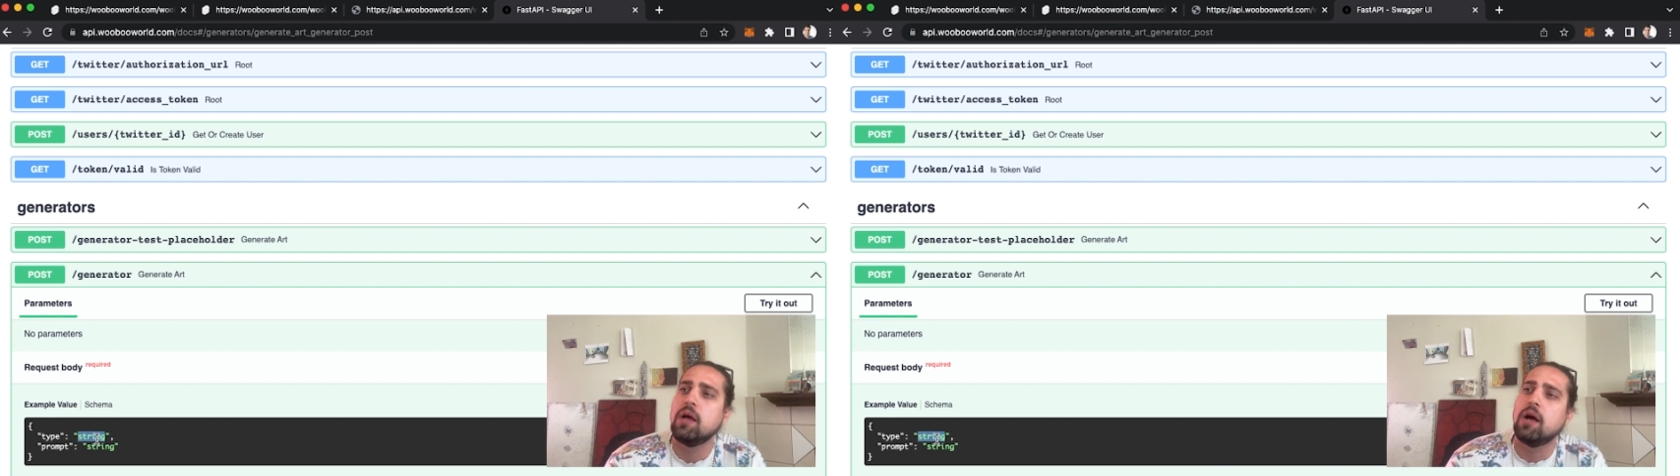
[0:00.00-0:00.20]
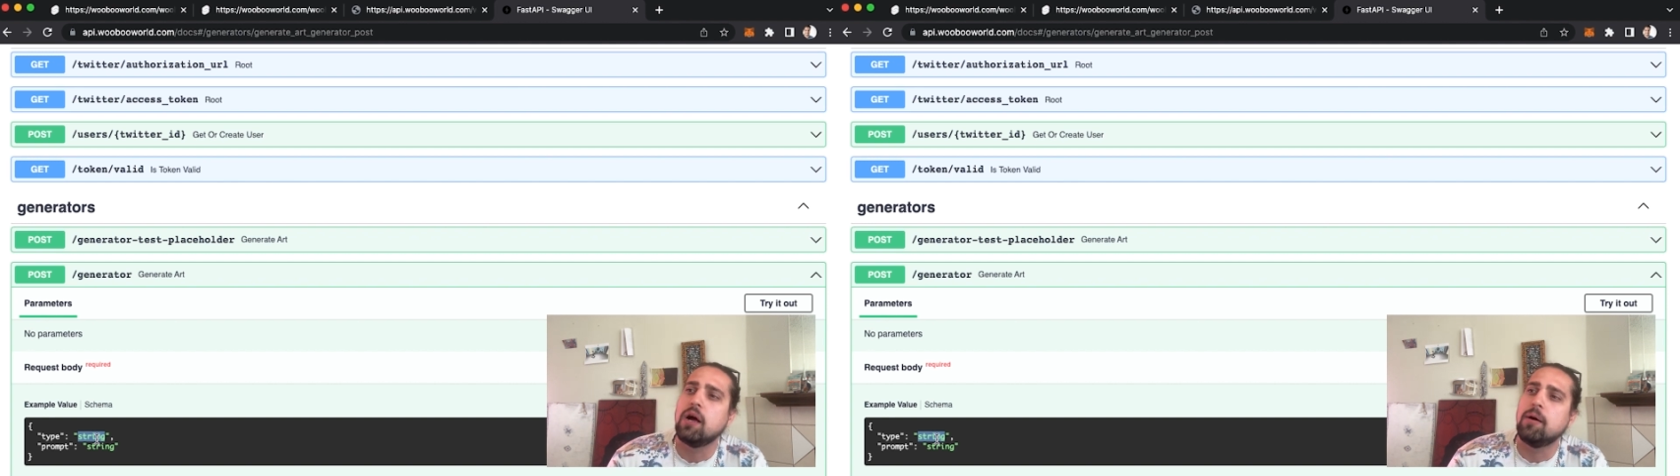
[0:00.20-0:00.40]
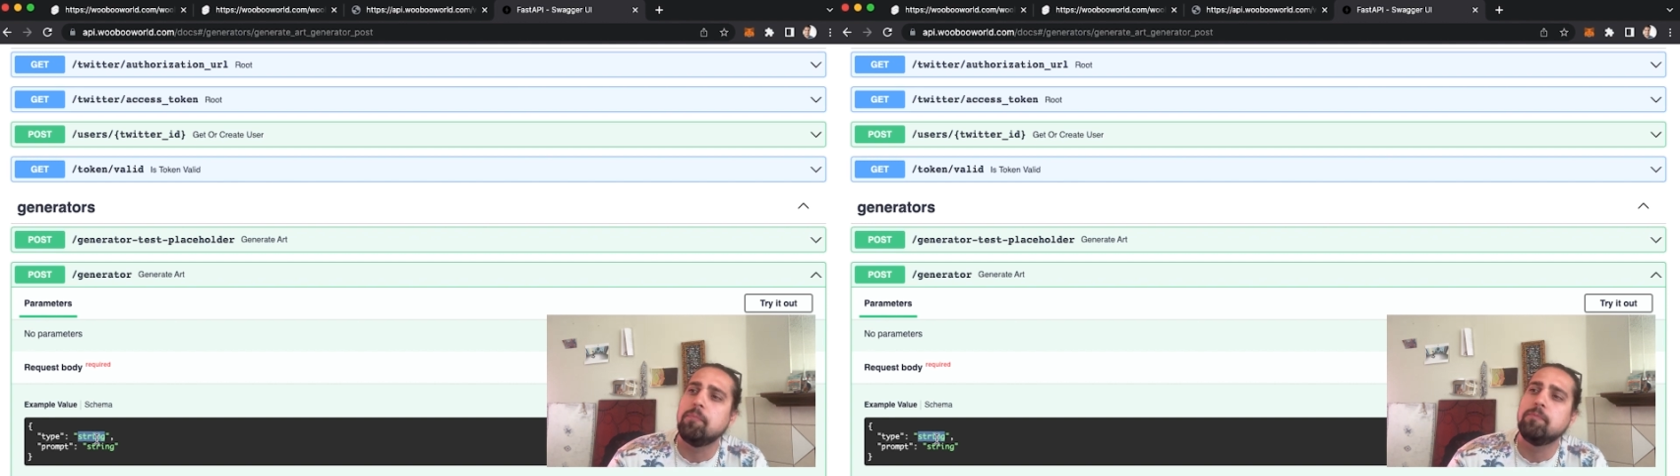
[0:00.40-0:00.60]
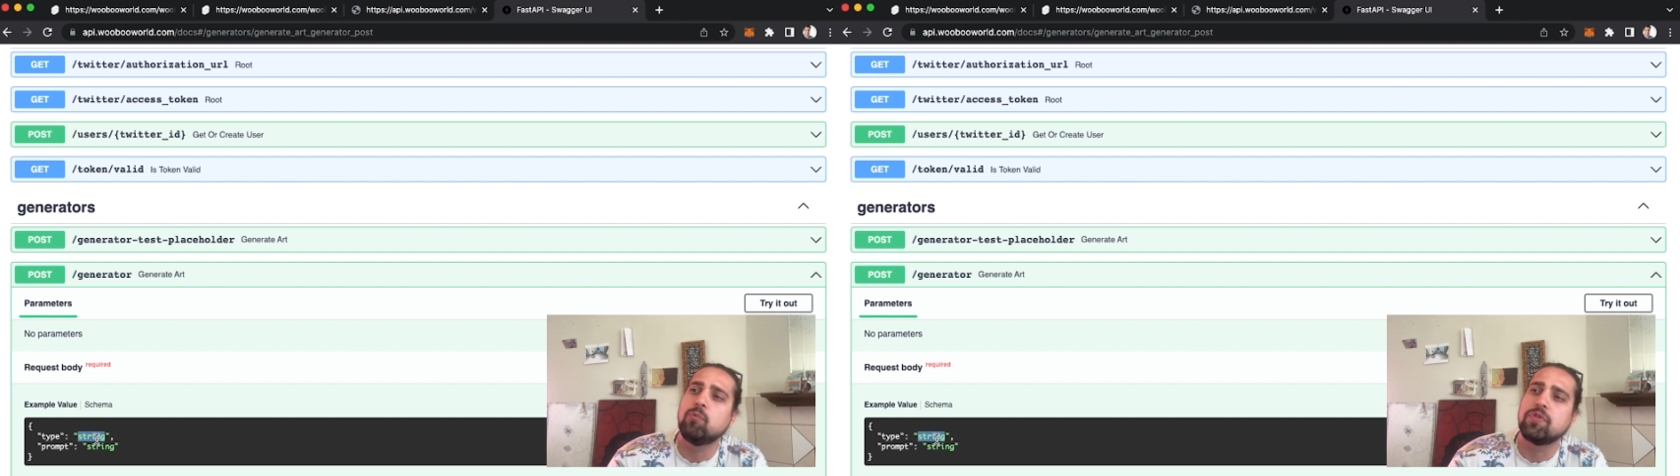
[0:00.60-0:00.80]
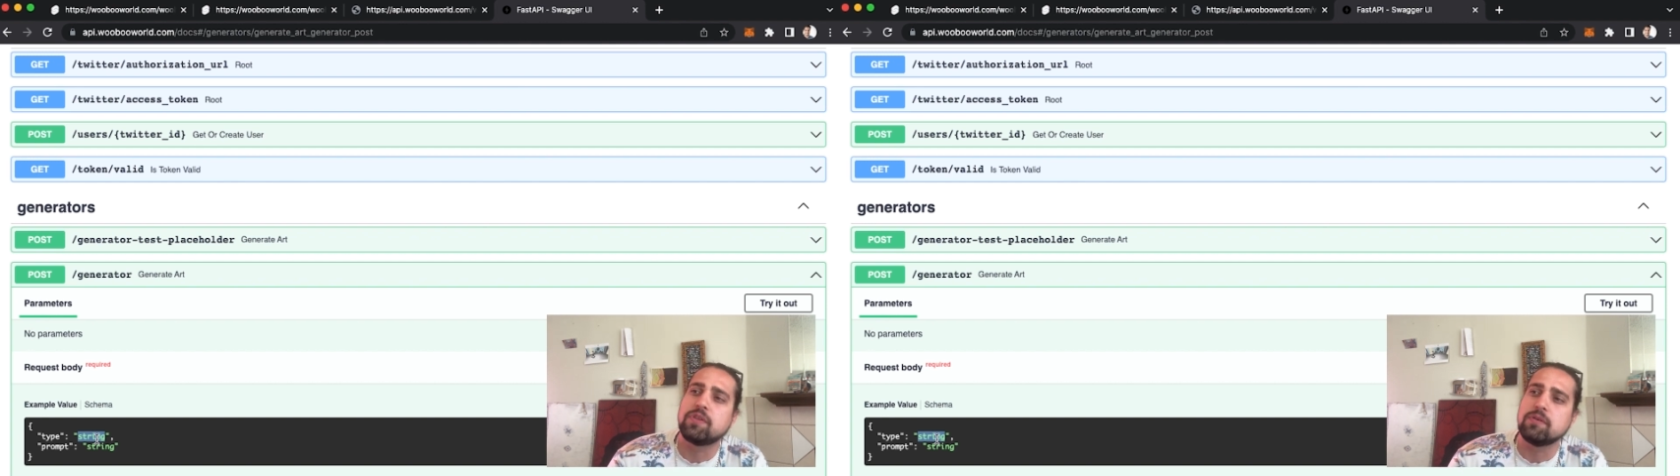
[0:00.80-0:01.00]

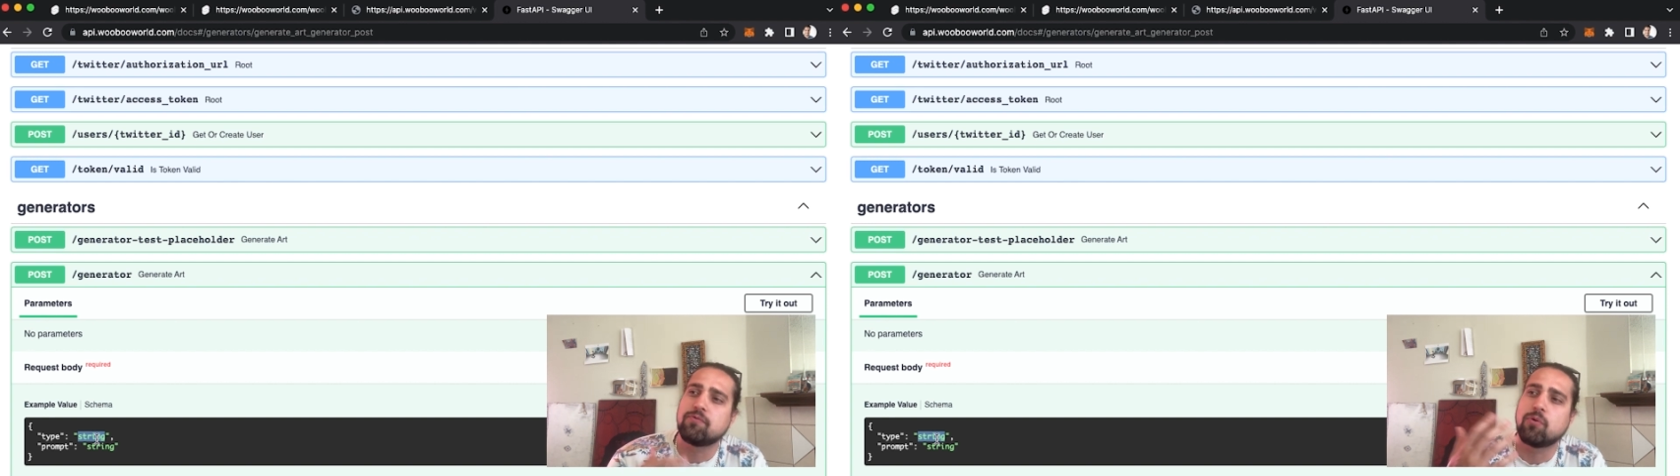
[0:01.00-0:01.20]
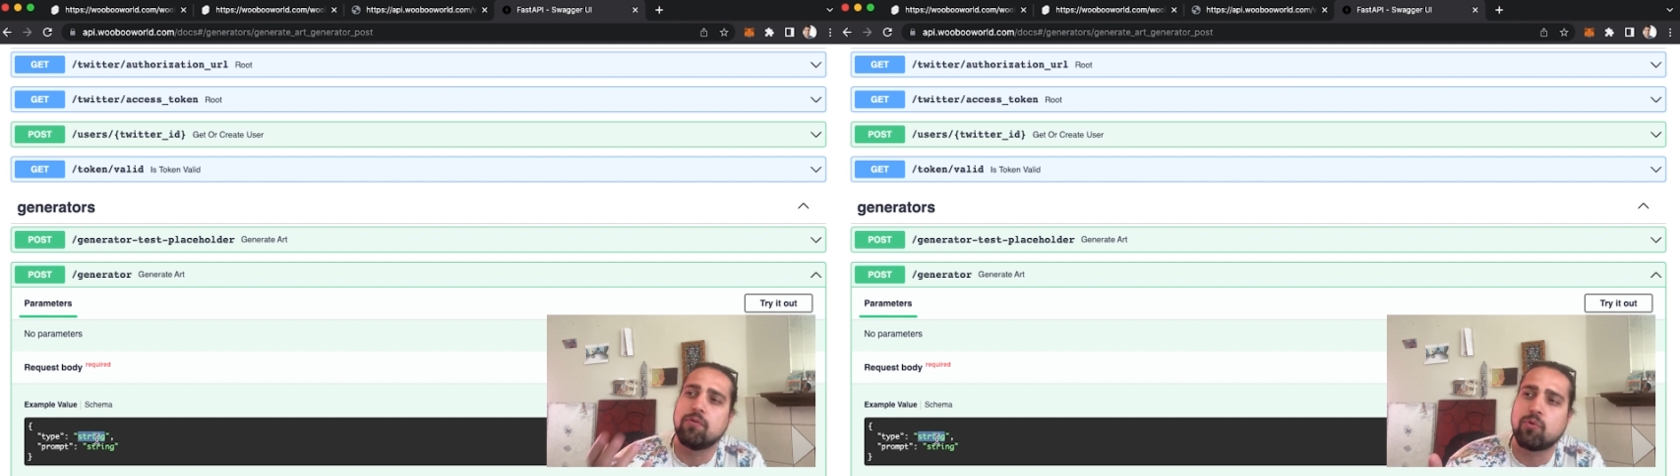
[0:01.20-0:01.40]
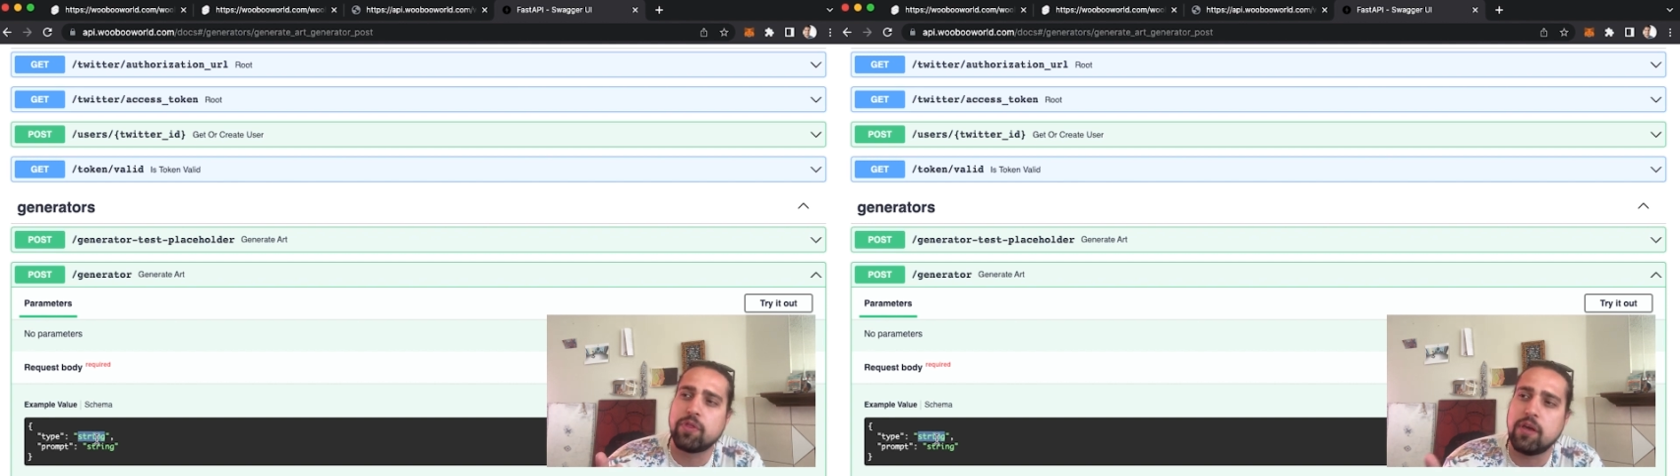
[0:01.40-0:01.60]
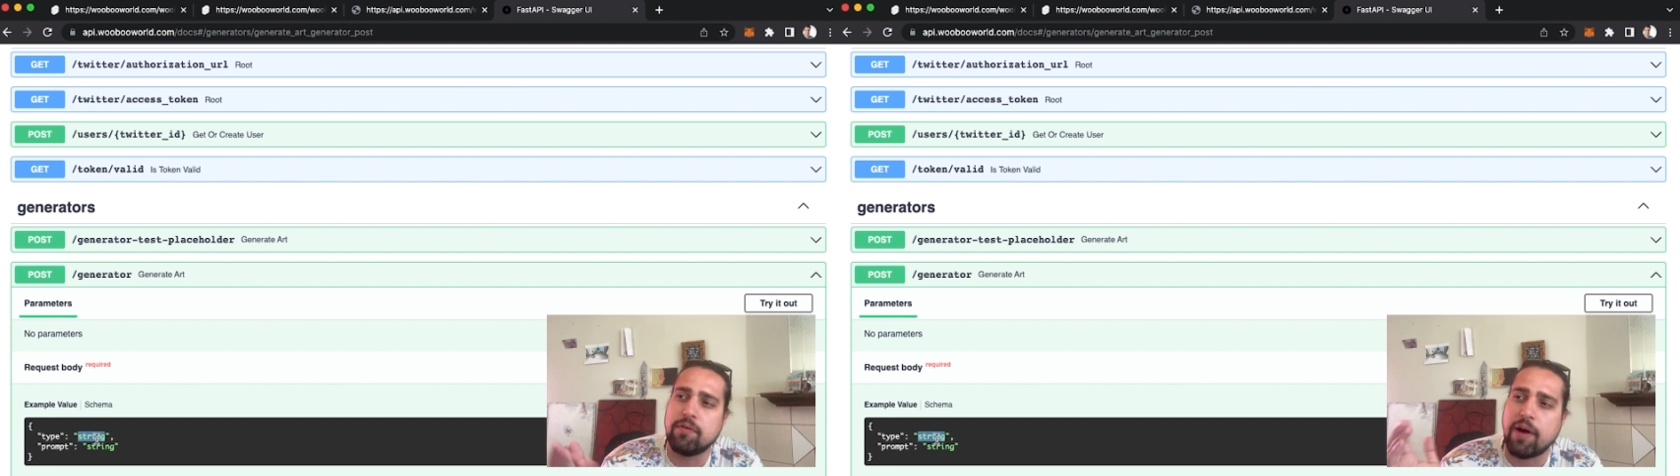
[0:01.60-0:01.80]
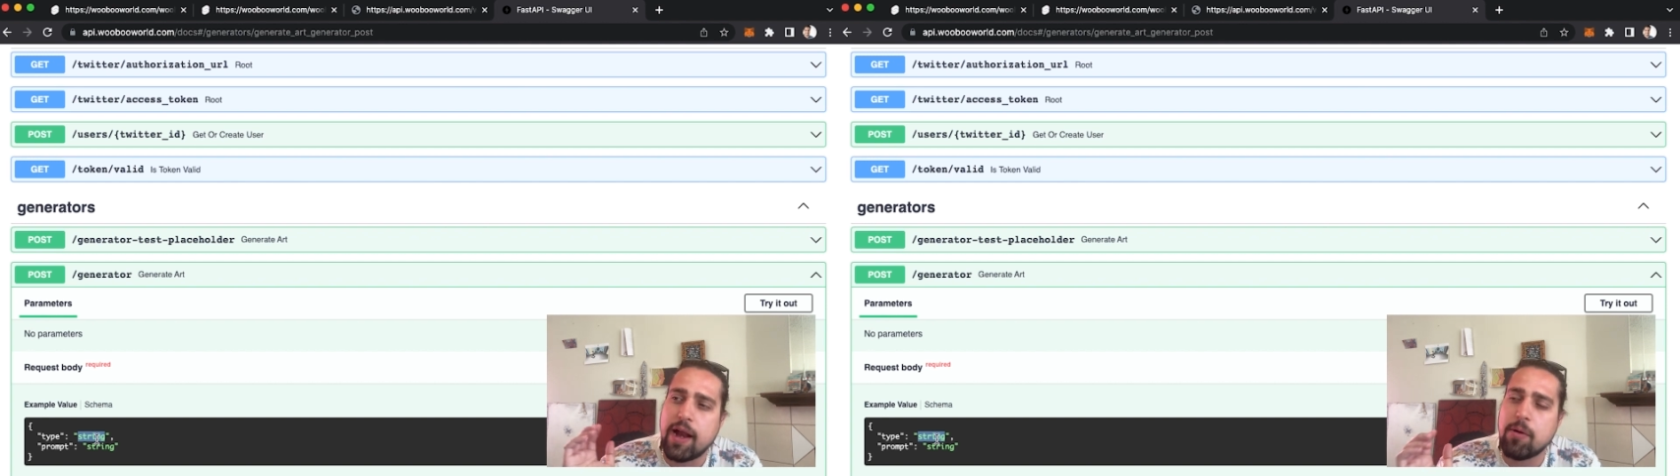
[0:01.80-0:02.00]
For the
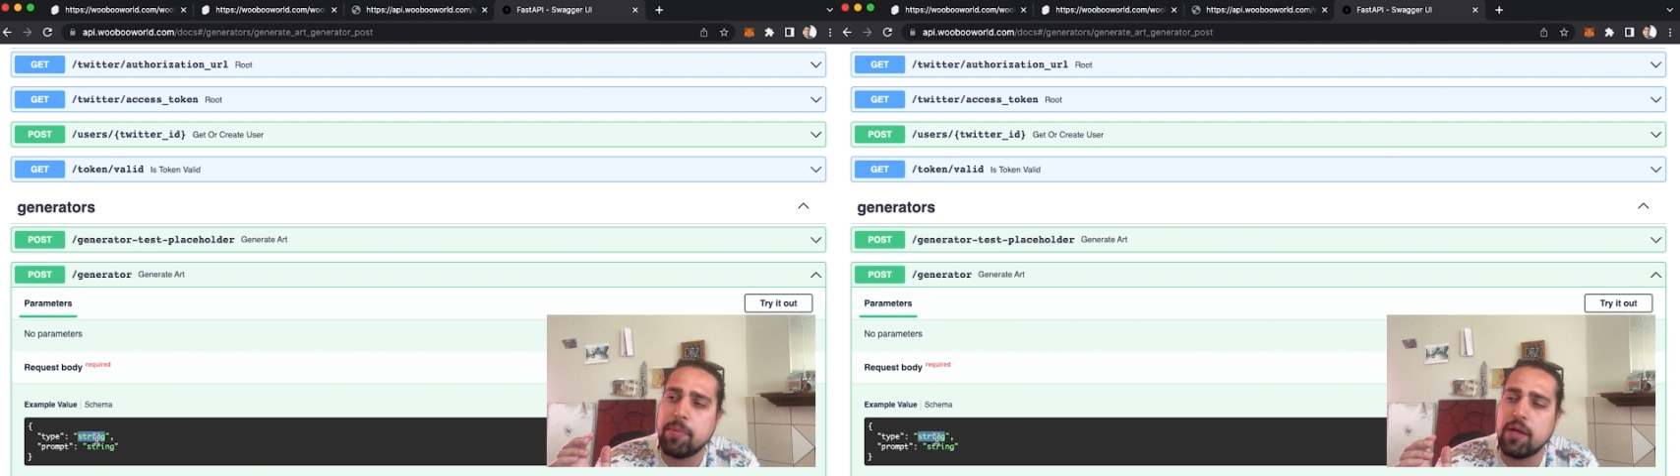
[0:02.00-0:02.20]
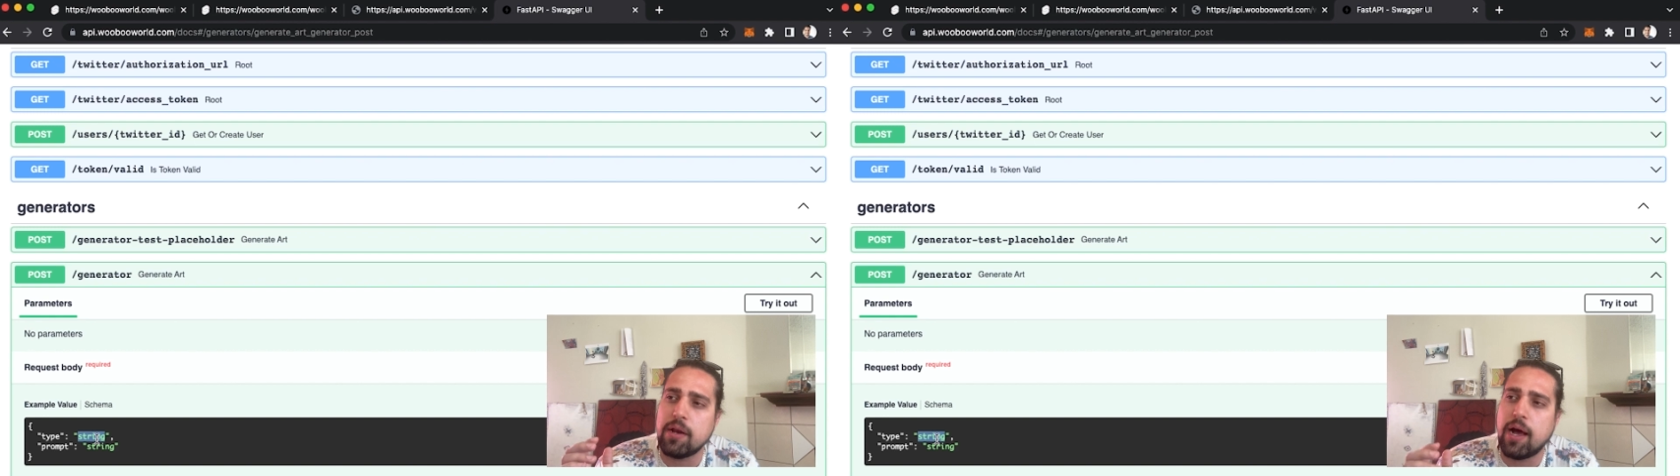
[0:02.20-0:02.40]
environment,